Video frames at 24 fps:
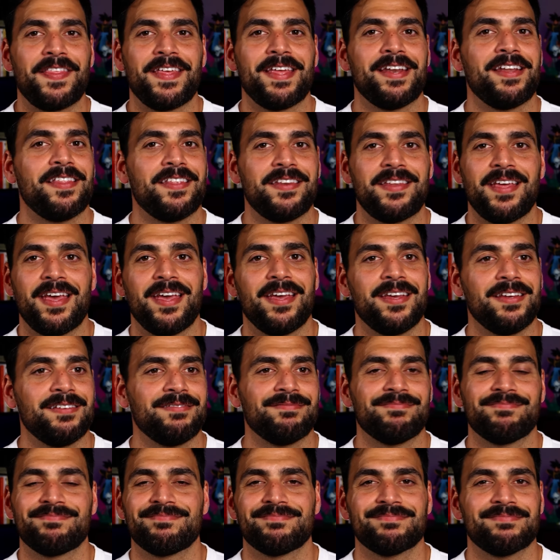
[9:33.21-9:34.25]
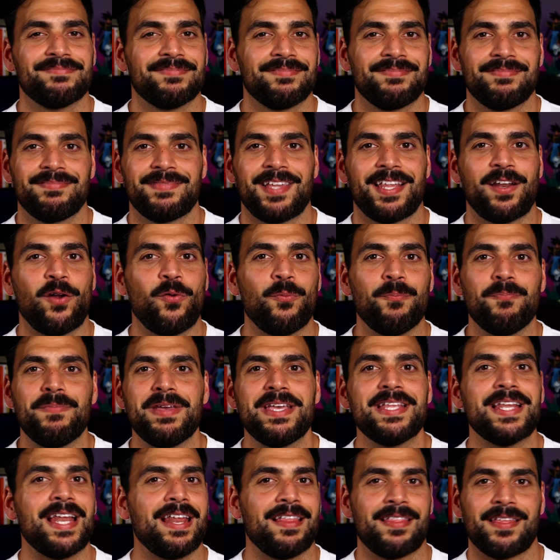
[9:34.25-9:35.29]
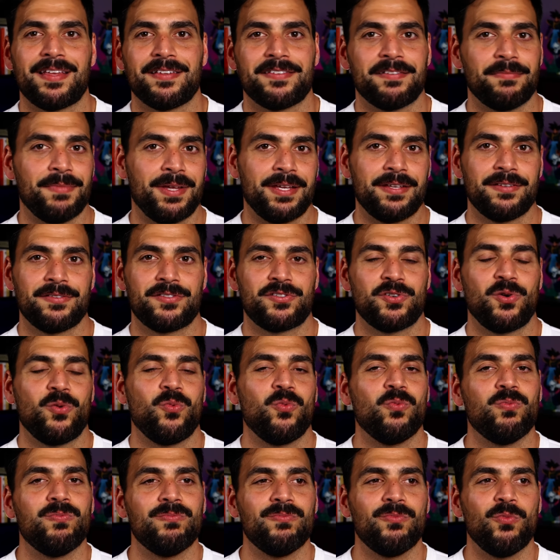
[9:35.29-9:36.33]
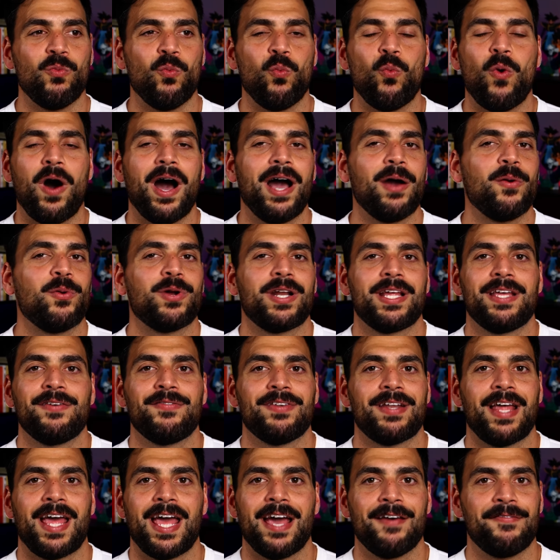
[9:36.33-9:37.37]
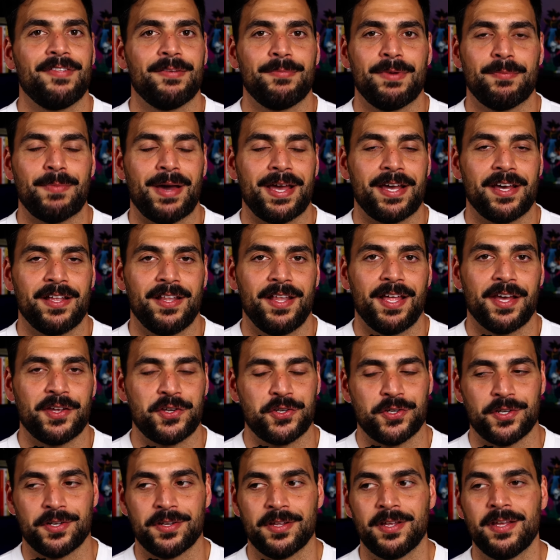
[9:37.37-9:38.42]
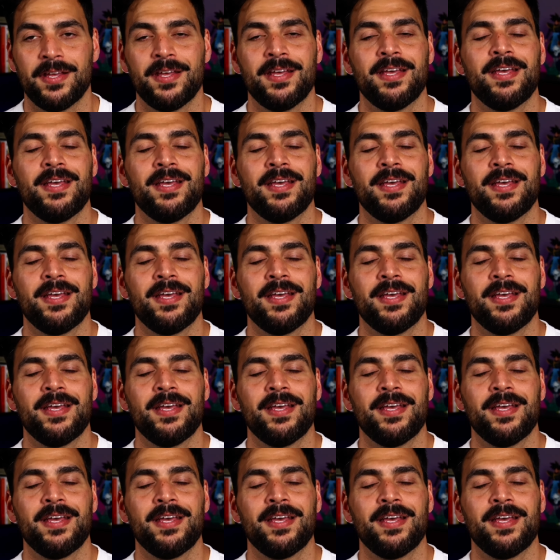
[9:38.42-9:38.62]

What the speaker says: at the end of the day, they don't mean anything to me. So why would I even have them in my collection?